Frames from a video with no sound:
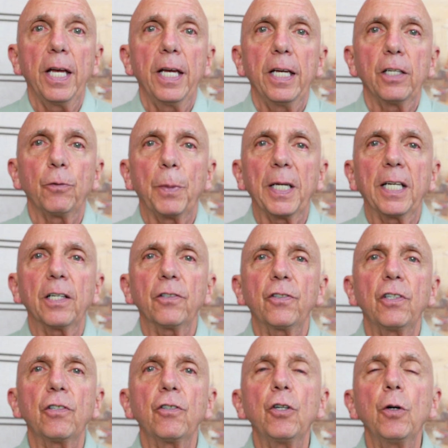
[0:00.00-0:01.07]
is because
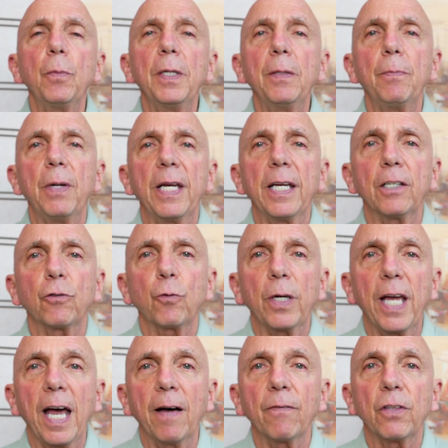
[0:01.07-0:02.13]
as human beings, we
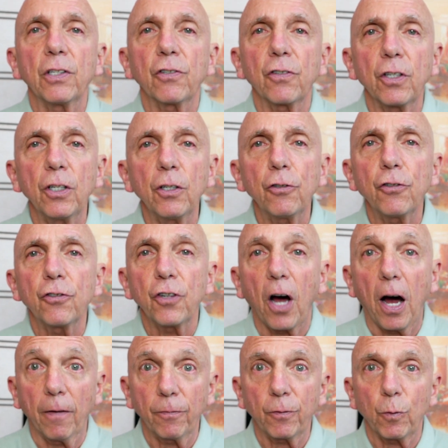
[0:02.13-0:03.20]
have this little
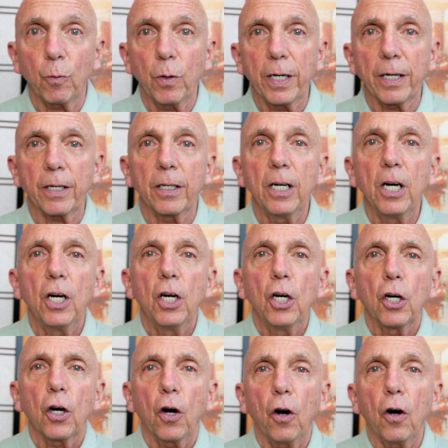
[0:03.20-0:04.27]
software
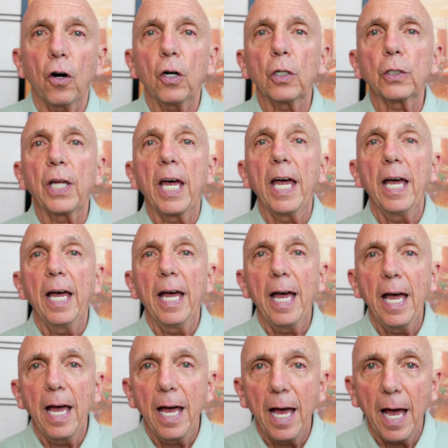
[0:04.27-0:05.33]
called
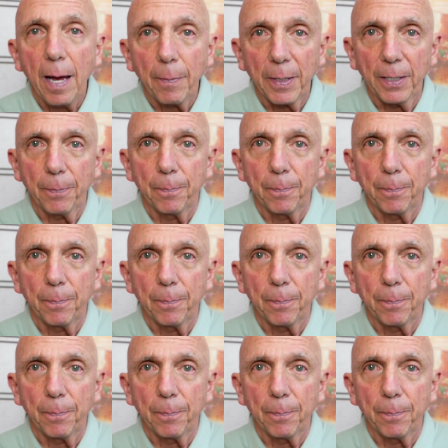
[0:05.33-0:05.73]
habit.